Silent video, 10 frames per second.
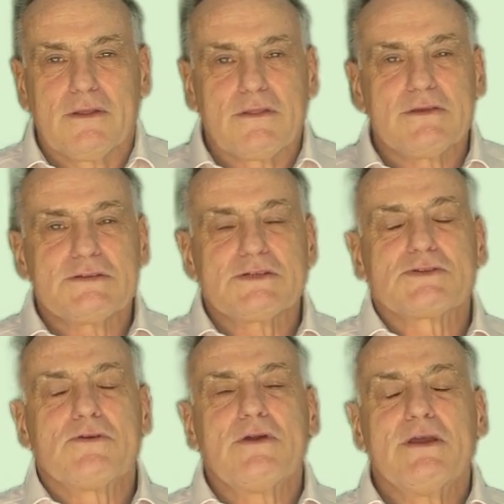There's a
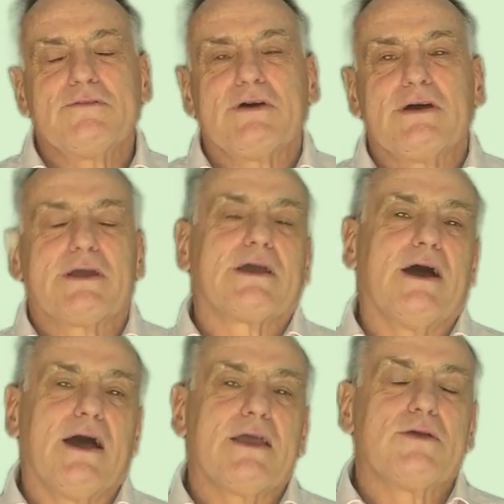story of a
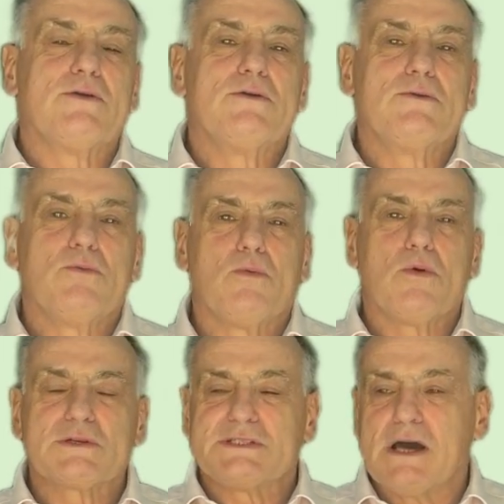guy who
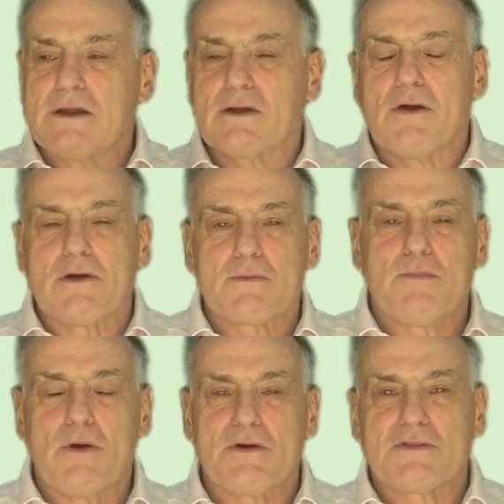walks down a garden
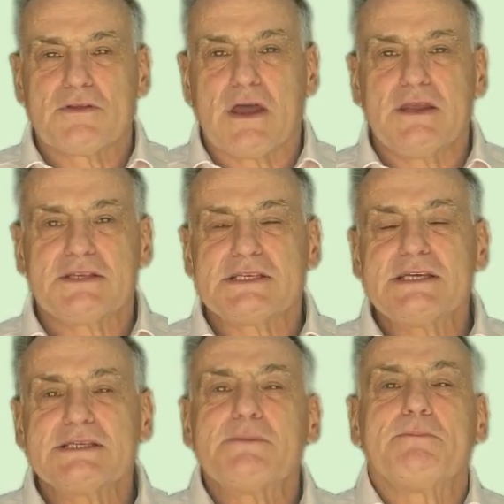path and he
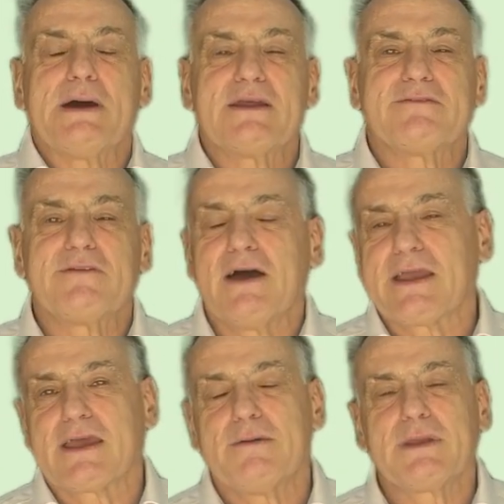sees a butterfly
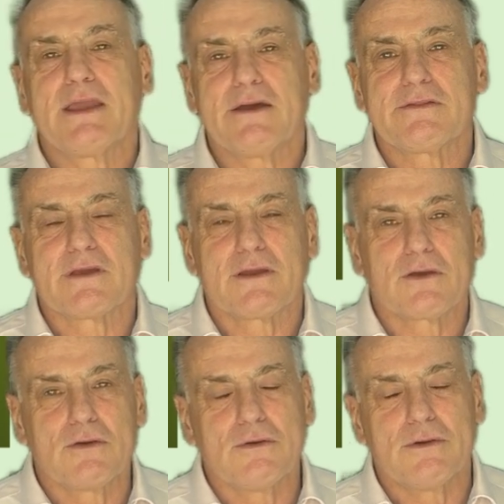coming out the
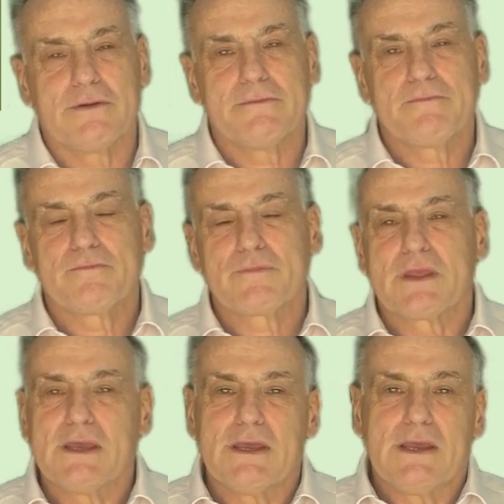cocoon.
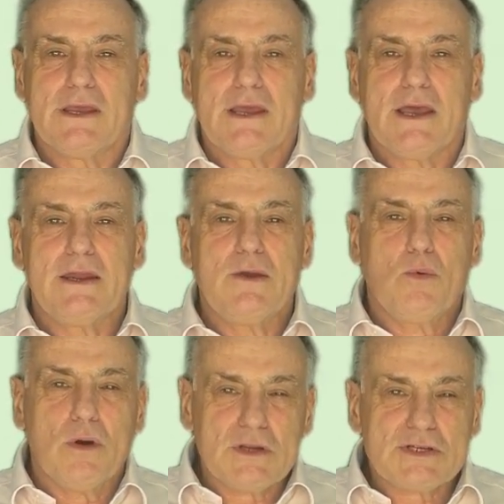And he
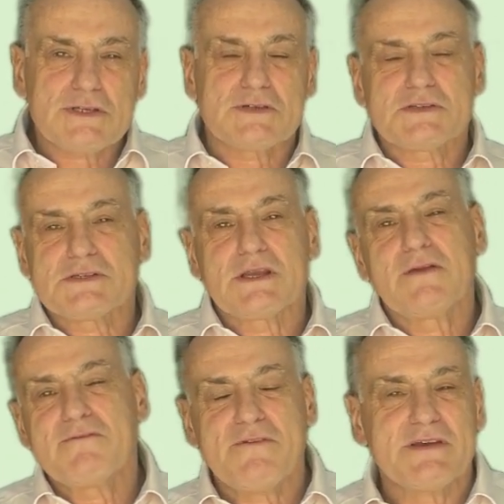watches
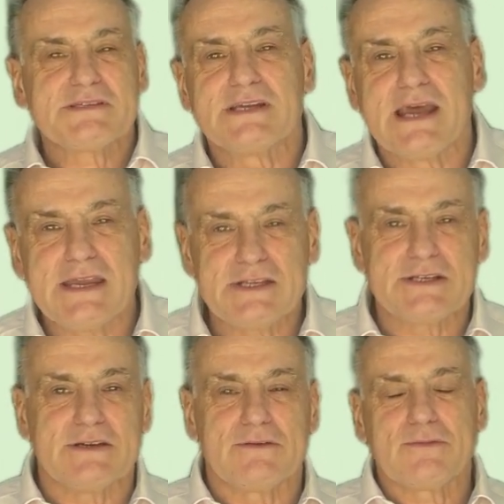in
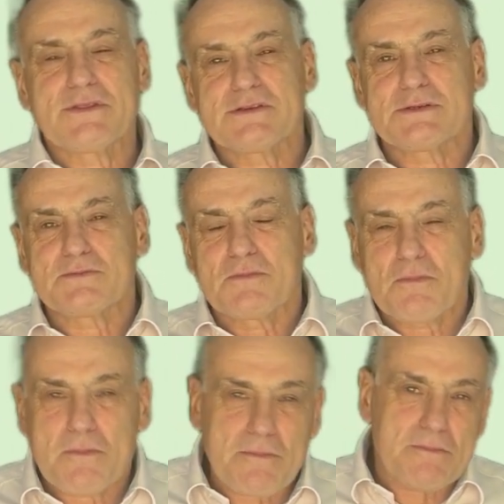fascination with this
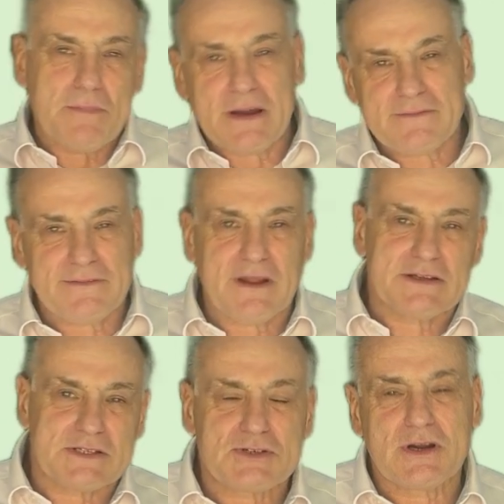butterfly
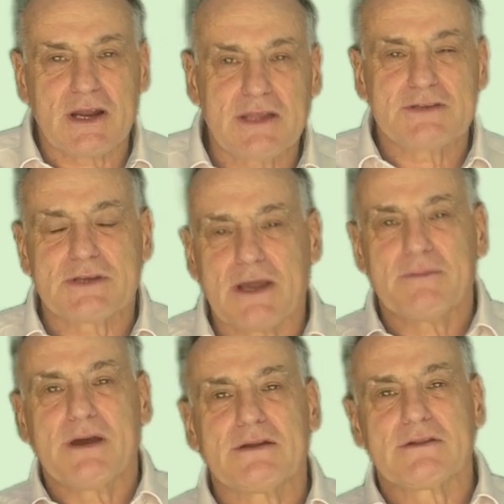struggling to come
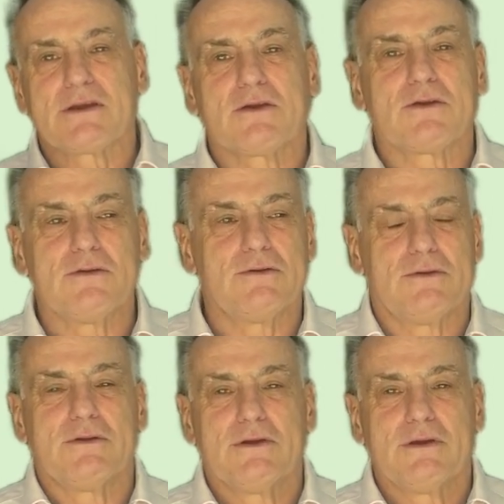out of the
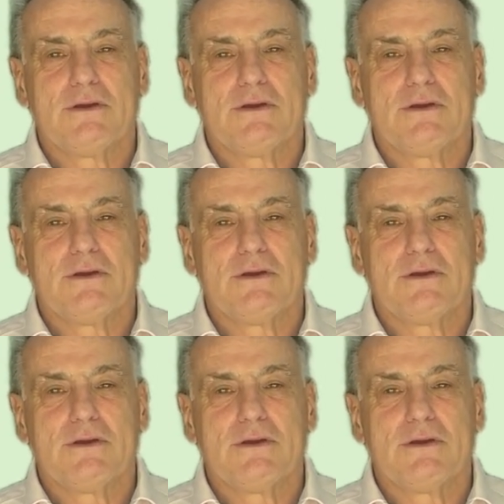cocoon.